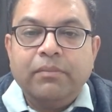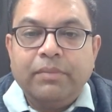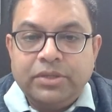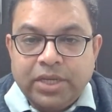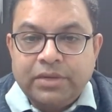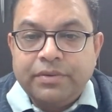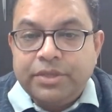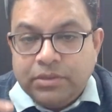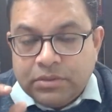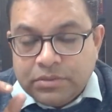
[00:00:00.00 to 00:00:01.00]
but Jain
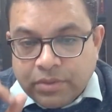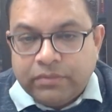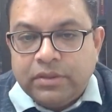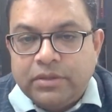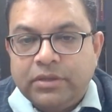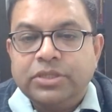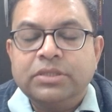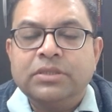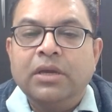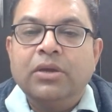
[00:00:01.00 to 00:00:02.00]
tradition was one of the traditions